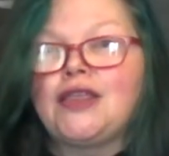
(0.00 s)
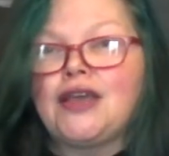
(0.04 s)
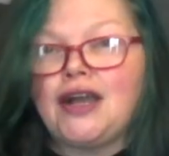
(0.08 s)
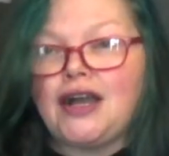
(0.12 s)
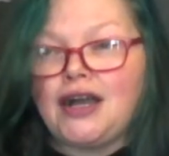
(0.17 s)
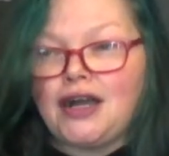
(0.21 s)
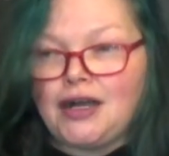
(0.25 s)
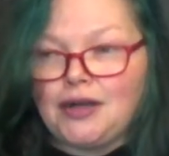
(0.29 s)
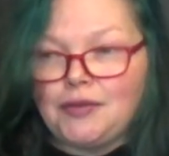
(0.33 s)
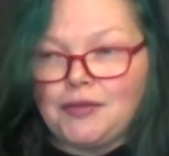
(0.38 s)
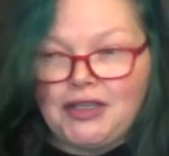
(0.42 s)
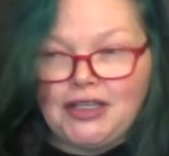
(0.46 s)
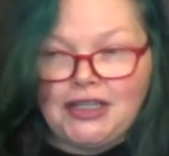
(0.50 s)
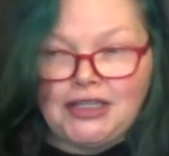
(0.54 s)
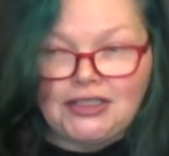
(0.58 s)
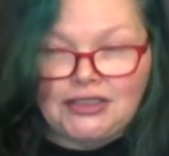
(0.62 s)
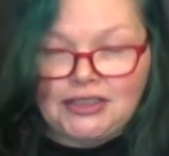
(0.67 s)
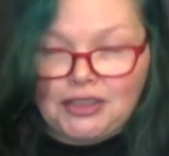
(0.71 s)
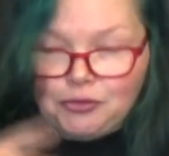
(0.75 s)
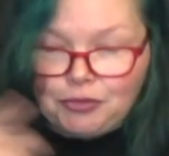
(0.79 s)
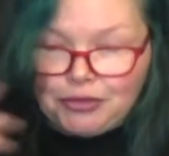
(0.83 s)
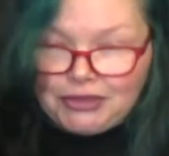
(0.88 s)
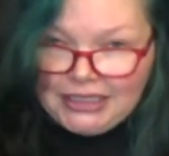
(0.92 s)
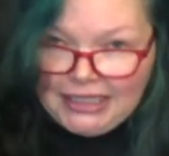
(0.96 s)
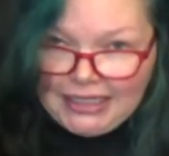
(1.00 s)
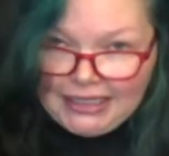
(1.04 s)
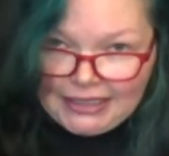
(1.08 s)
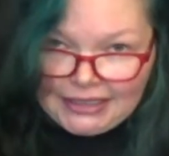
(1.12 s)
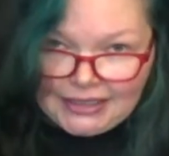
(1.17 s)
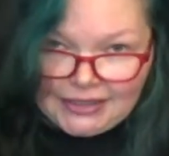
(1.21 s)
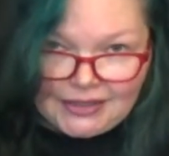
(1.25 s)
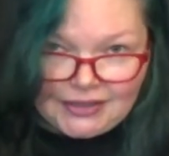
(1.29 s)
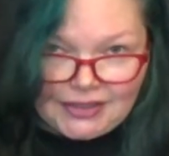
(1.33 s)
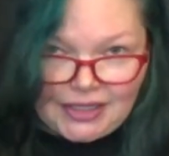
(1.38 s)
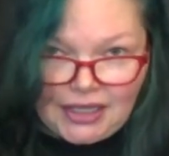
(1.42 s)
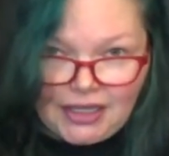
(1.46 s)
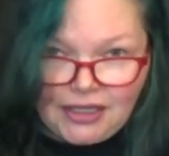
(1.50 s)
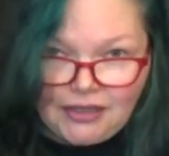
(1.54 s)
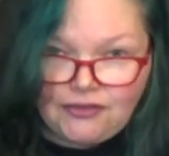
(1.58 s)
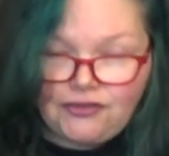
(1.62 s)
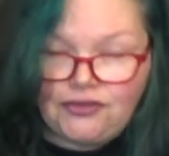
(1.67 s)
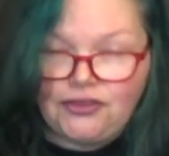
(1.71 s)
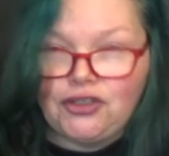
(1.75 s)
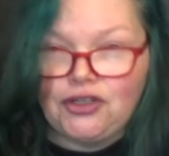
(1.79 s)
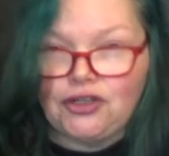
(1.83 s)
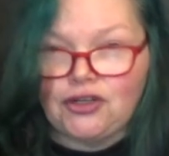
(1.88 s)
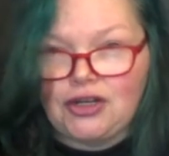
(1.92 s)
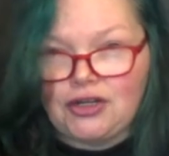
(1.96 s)
It is completely
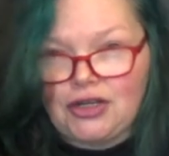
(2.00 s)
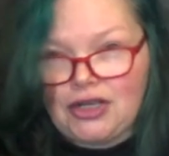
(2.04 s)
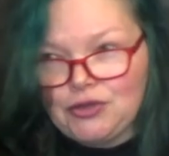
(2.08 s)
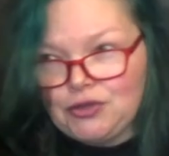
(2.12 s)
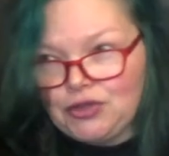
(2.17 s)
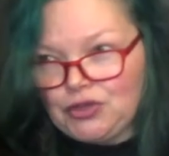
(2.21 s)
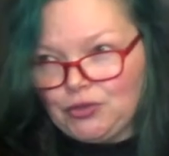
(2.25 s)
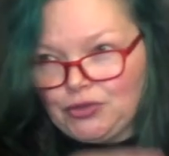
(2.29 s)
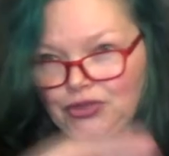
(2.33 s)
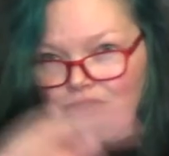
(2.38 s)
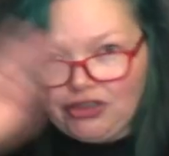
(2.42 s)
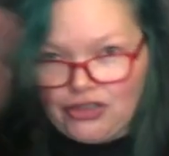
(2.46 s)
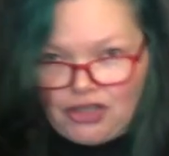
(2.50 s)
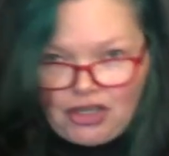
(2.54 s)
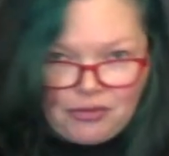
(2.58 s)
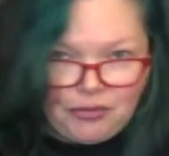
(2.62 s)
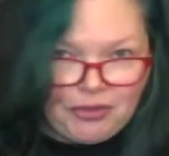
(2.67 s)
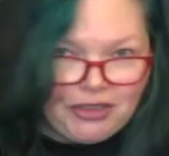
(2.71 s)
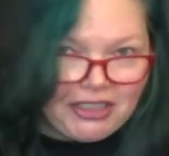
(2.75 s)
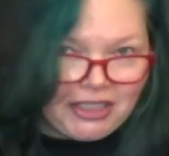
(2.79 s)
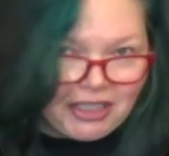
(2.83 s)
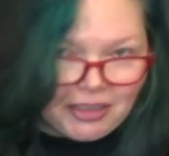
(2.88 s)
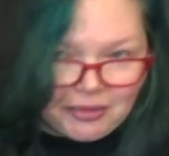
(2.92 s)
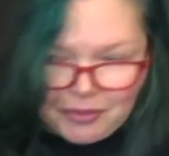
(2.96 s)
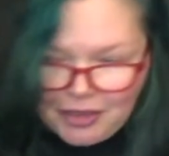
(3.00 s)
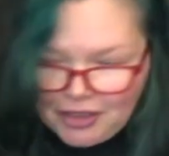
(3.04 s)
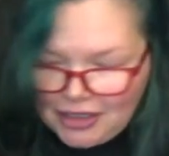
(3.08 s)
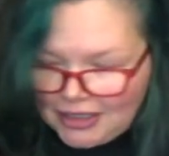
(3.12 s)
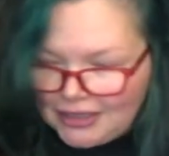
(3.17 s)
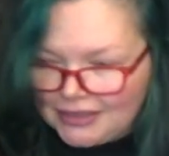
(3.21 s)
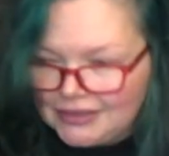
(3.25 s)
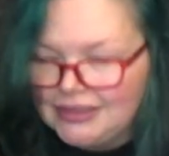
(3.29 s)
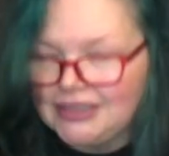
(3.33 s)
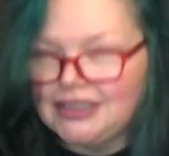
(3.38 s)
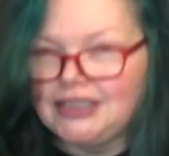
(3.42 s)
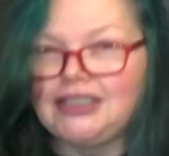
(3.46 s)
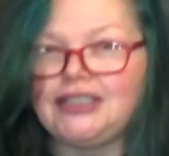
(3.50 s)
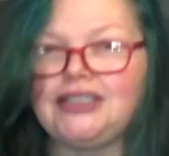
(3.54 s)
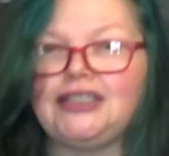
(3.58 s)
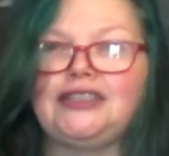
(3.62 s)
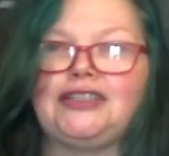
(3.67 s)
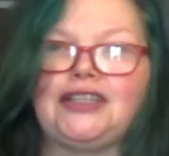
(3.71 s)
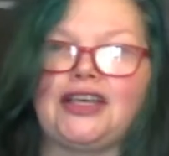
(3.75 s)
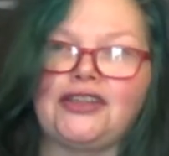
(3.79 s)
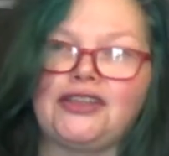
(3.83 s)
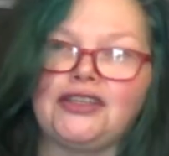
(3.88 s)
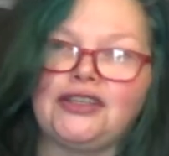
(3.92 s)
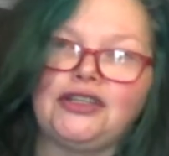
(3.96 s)
safe. Your house will not become haunted.
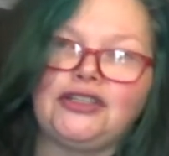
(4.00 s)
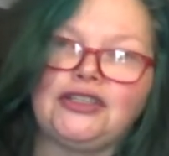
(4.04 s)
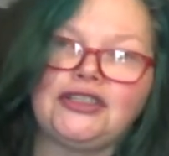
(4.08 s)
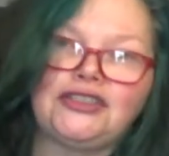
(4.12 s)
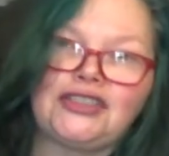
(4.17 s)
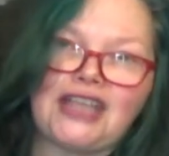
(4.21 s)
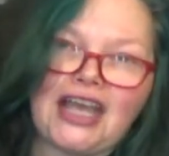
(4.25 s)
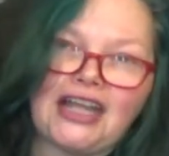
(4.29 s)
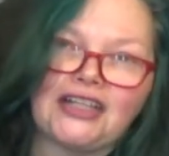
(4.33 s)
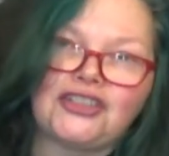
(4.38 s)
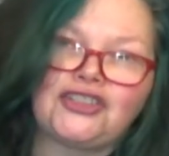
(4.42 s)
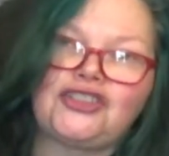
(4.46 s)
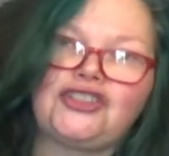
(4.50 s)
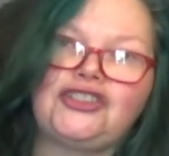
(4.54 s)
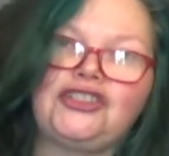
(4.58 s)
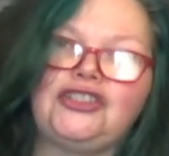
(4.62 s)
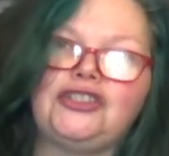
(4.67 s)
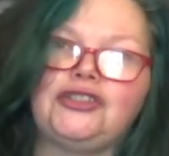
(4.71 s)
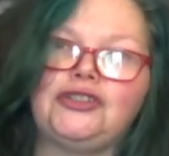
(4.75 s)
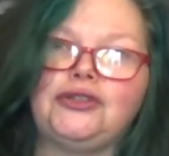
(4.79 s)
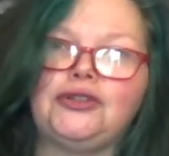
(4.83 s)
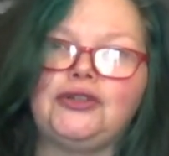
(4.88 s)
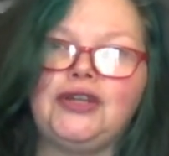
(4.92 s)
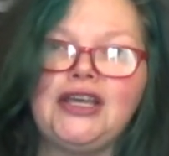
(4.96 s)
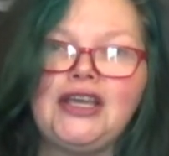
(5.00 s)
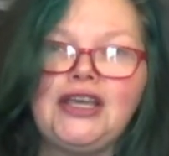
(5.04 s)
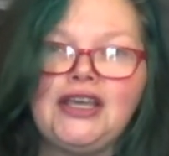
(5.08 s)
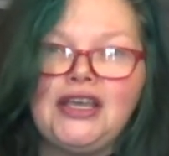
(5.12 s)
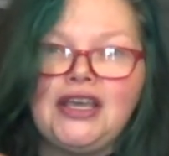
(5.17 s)
Nothing will attach to you.